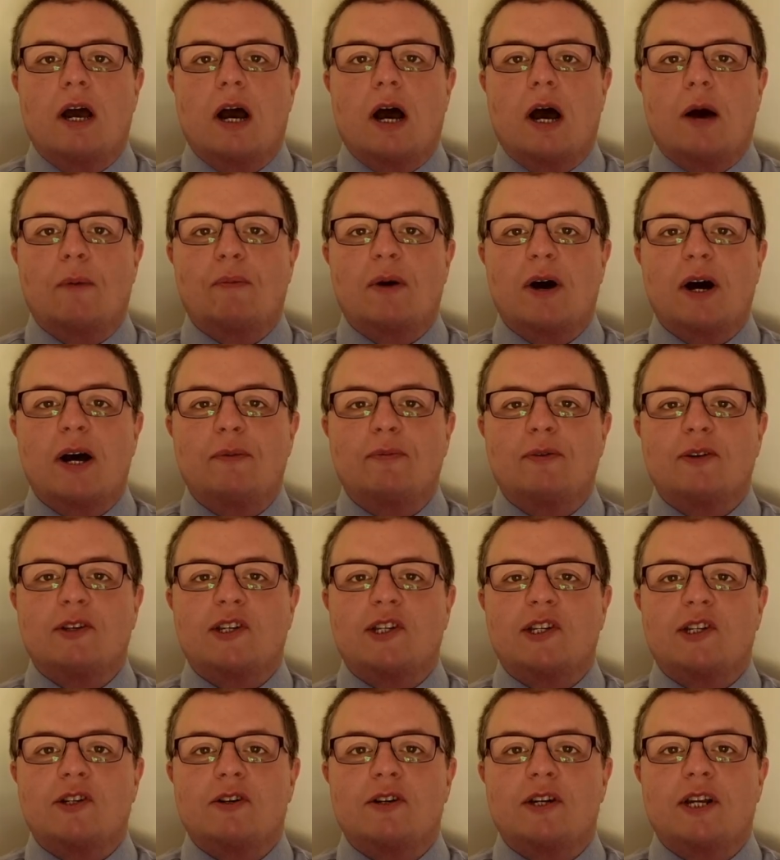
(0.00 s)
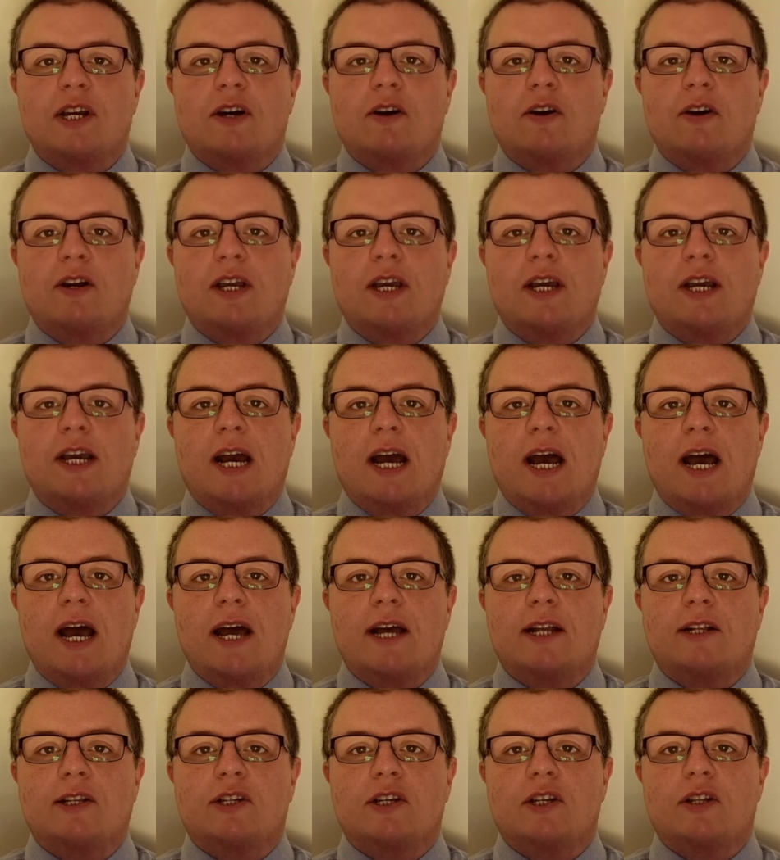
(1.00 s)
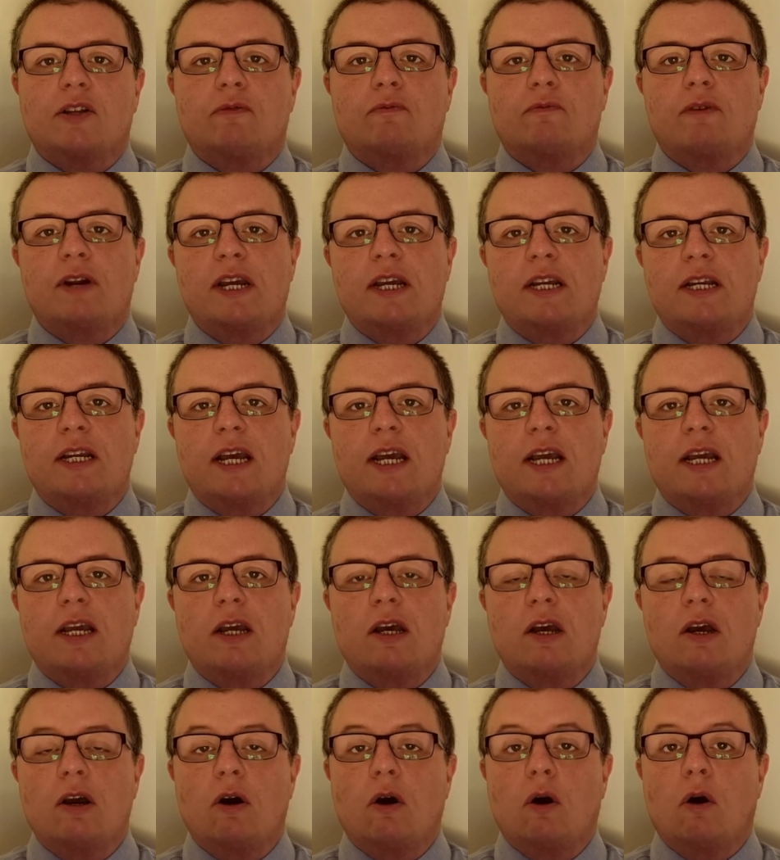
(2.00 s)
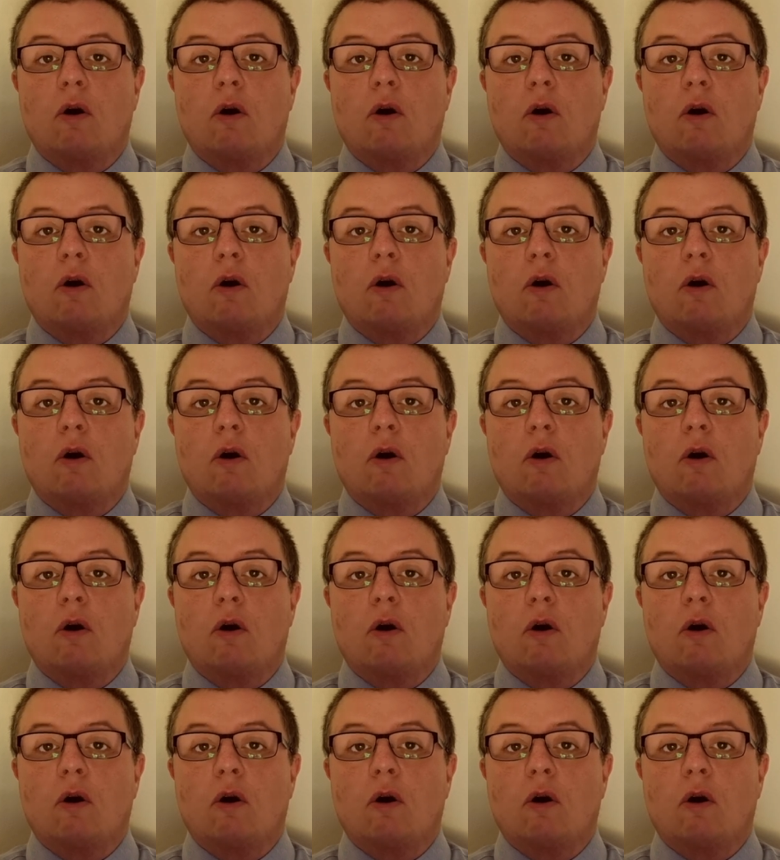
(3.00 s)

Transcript: a Bible study looking ahead to the reading